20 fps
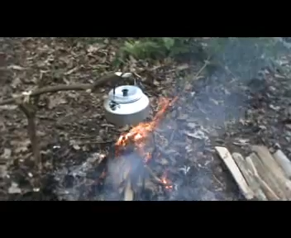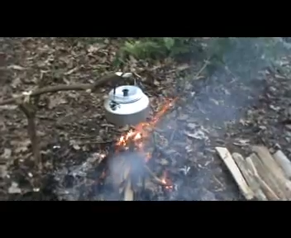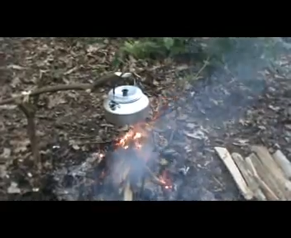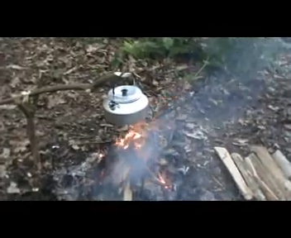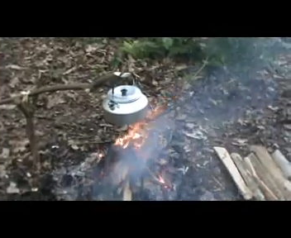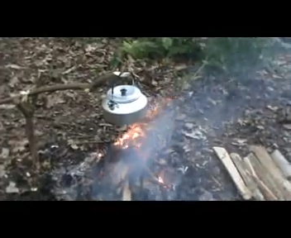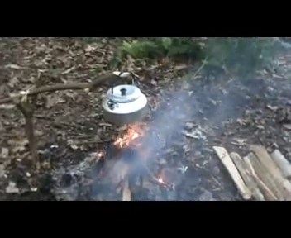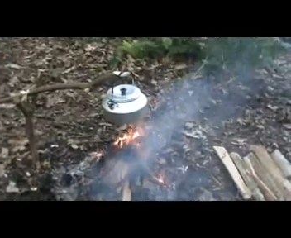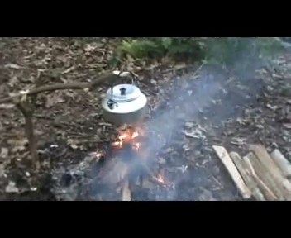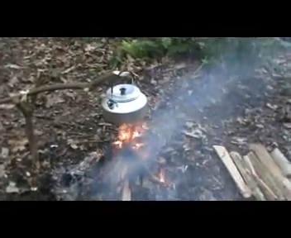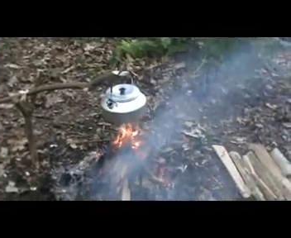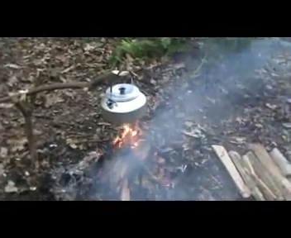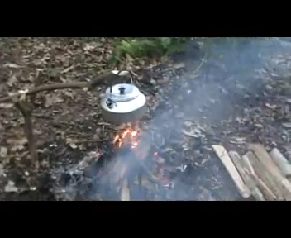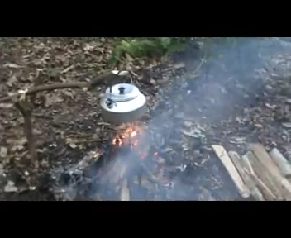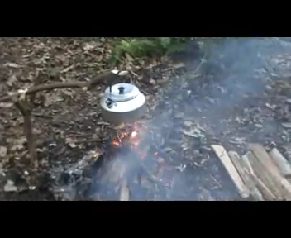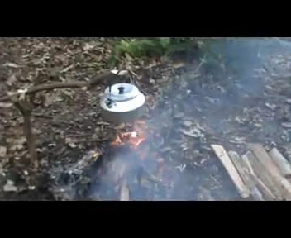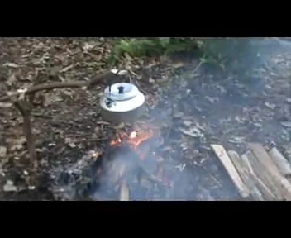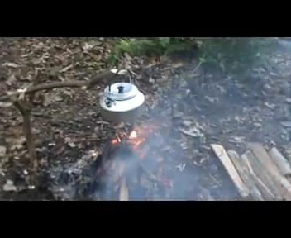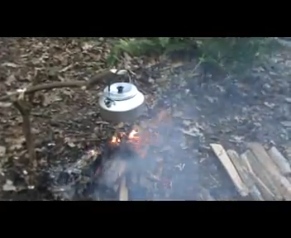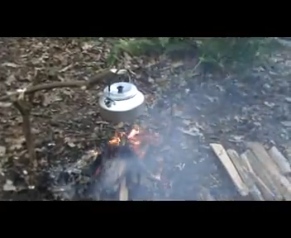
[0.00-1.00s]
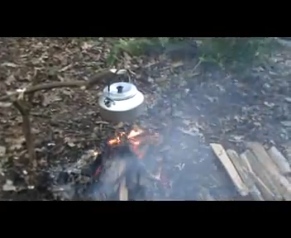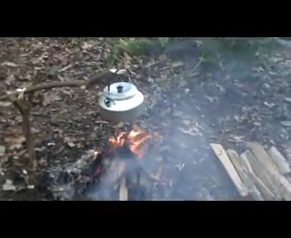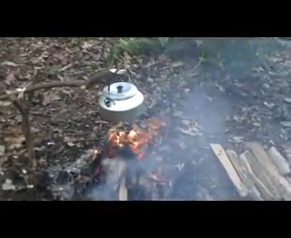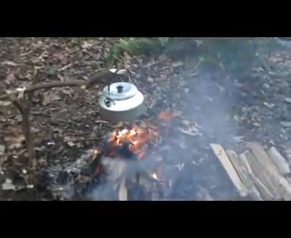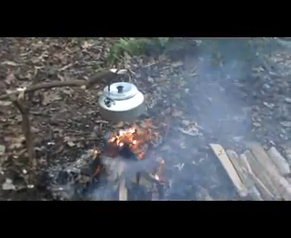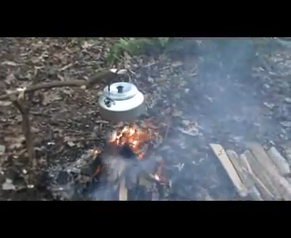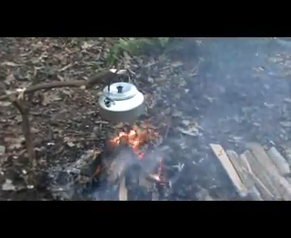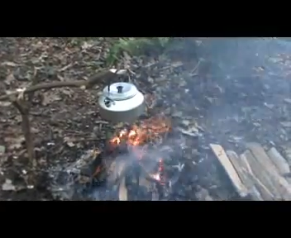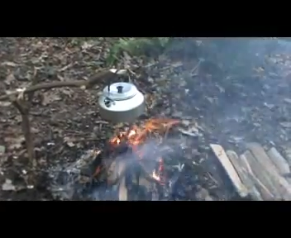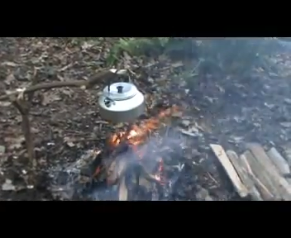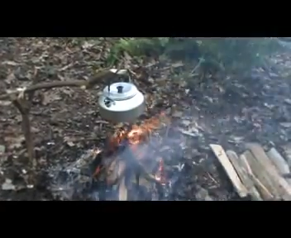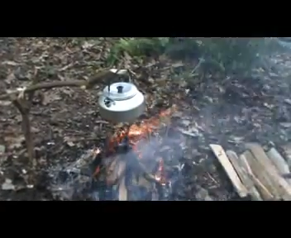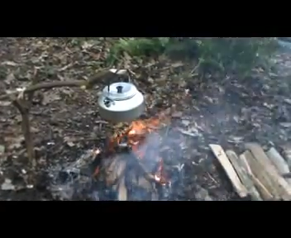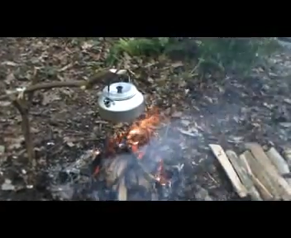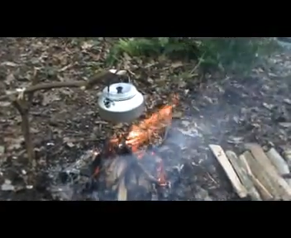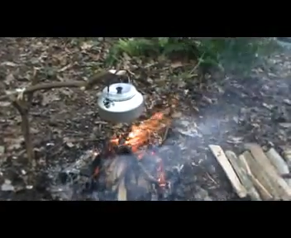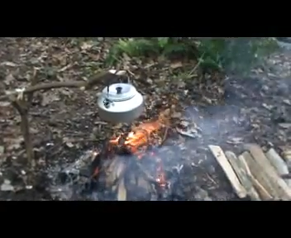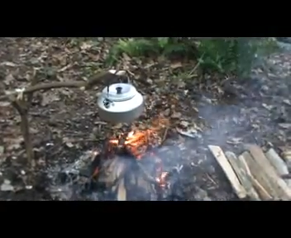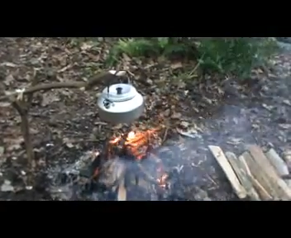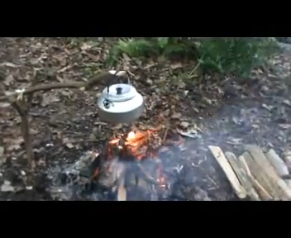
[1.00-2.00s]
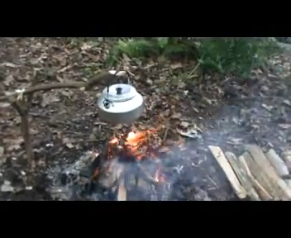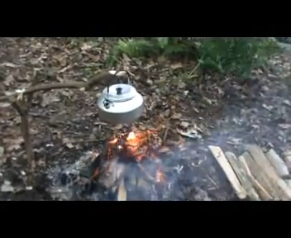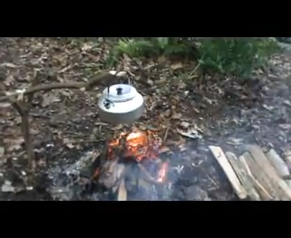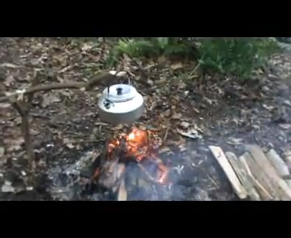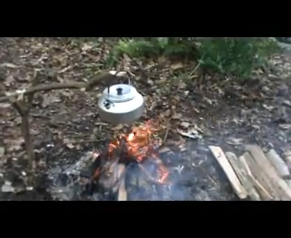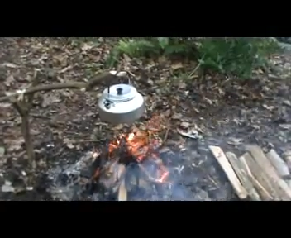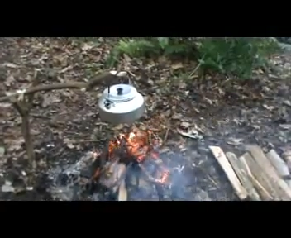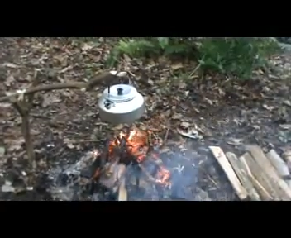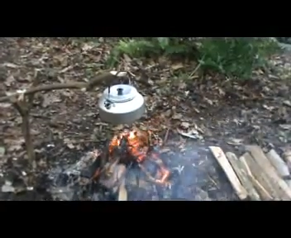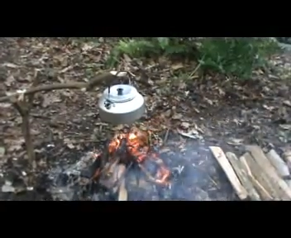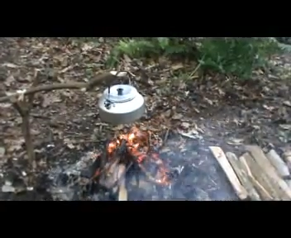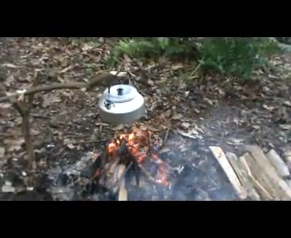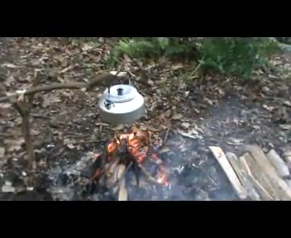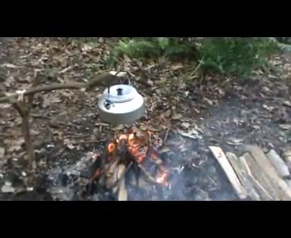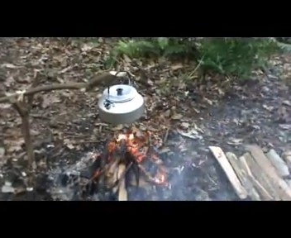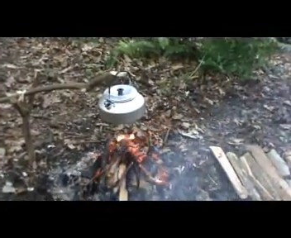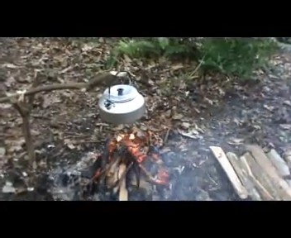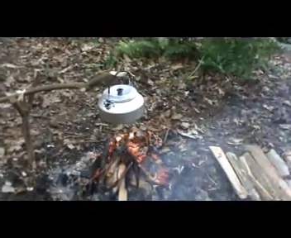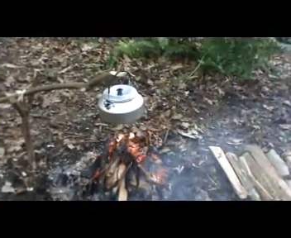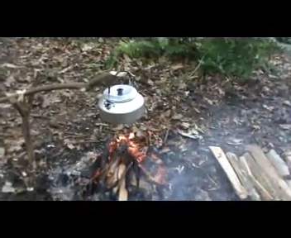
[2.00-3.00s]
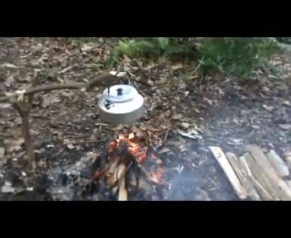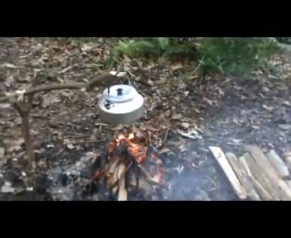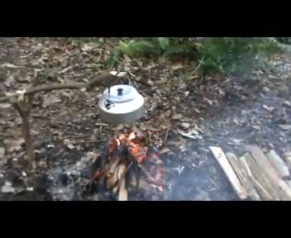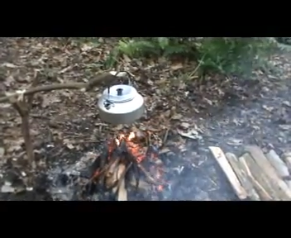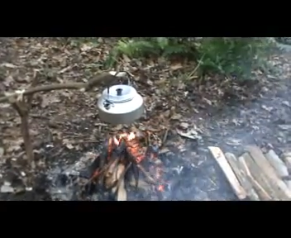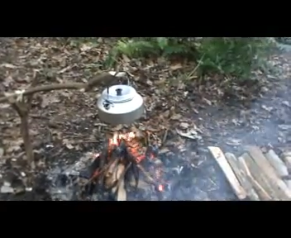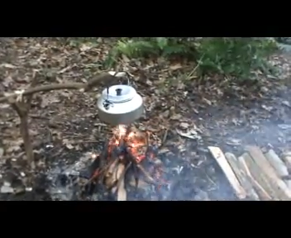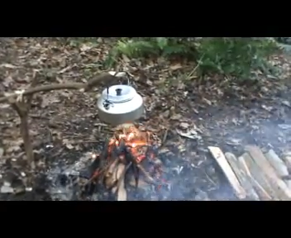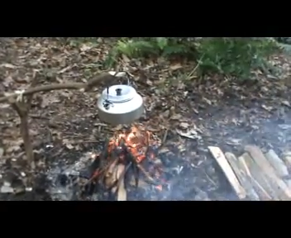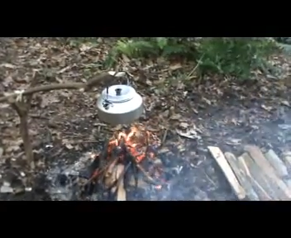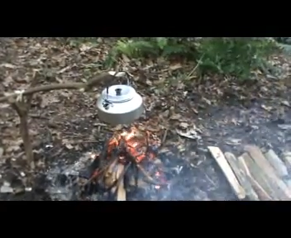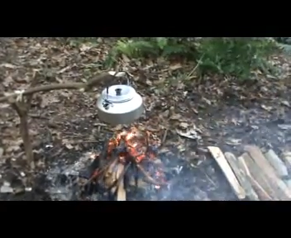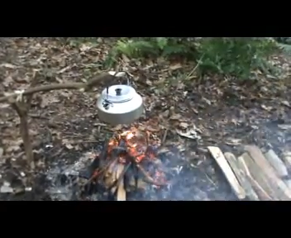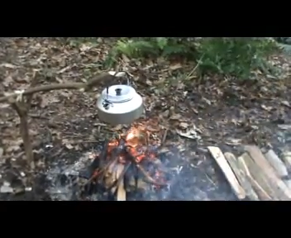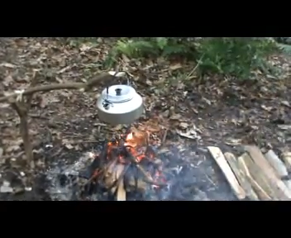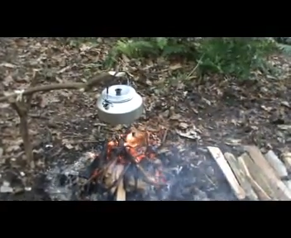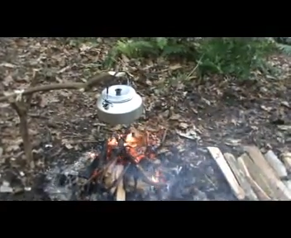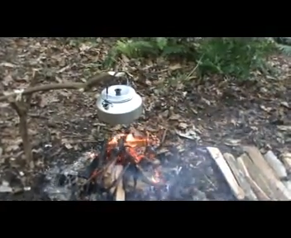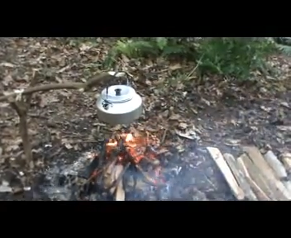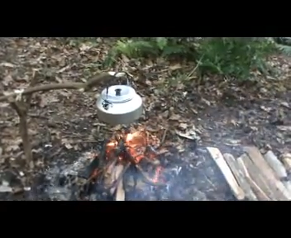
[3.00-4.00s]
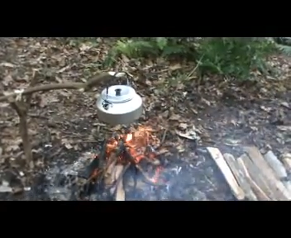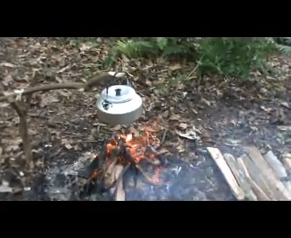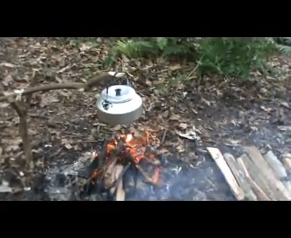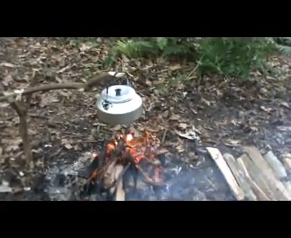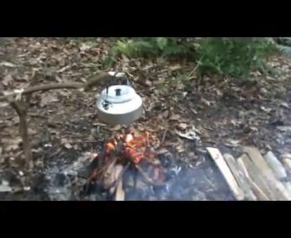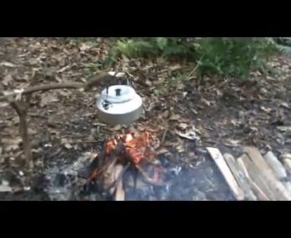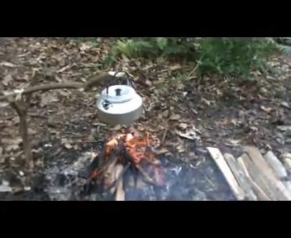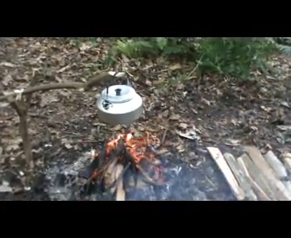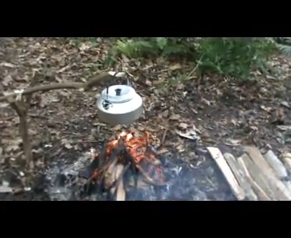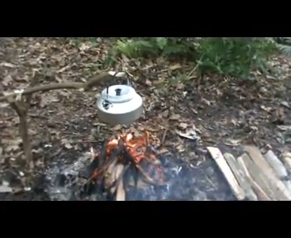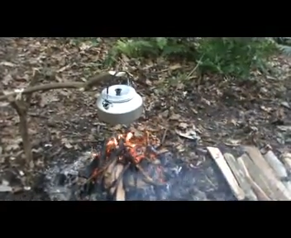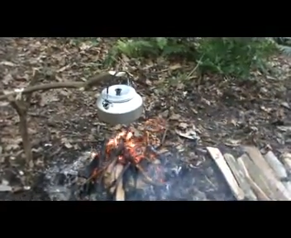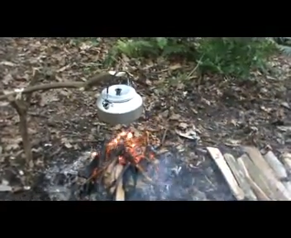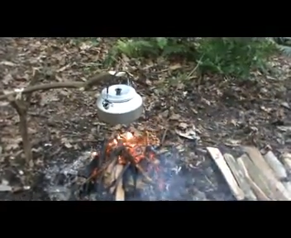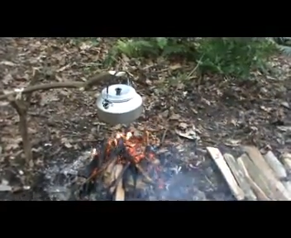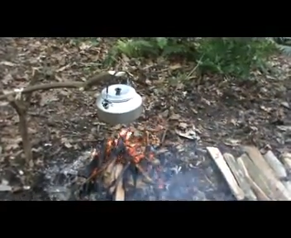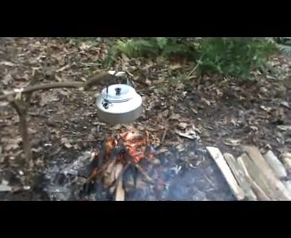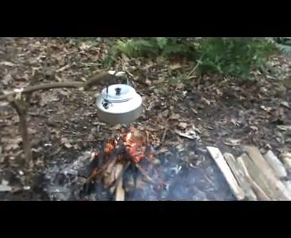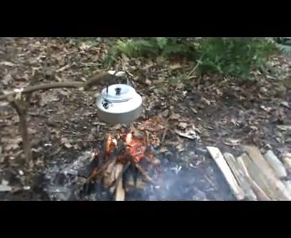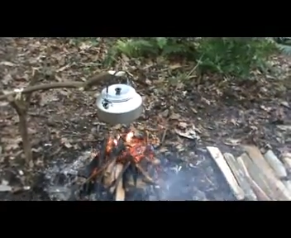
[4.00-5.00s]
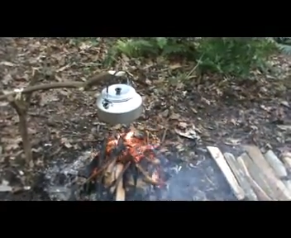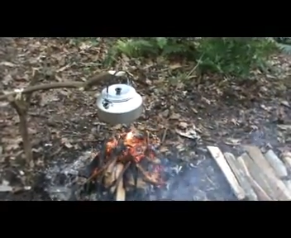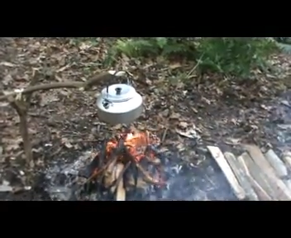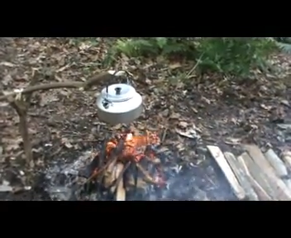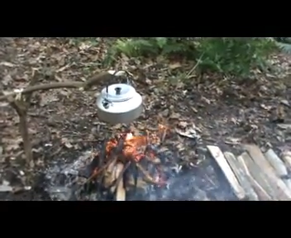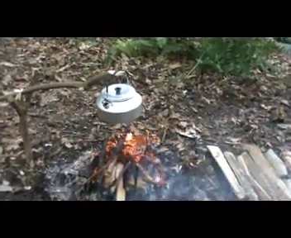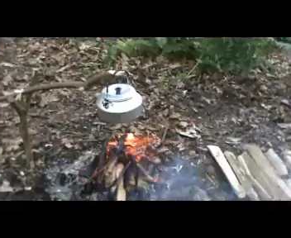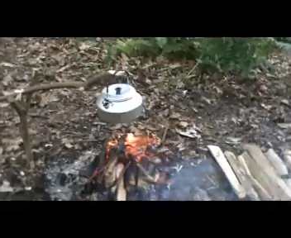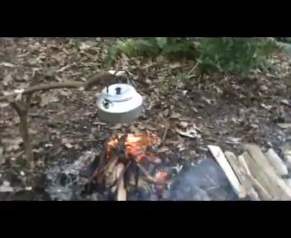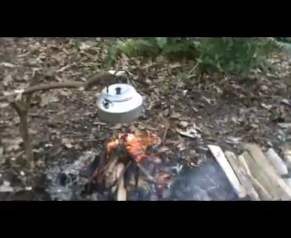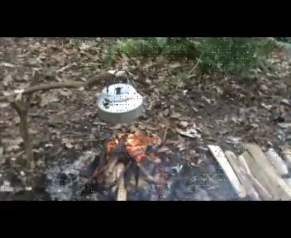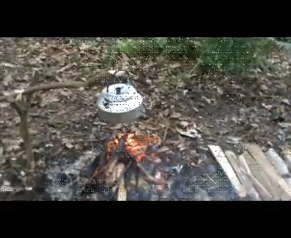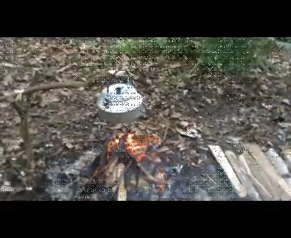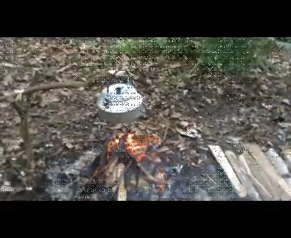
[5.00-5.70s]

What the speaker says: (no speaker visible)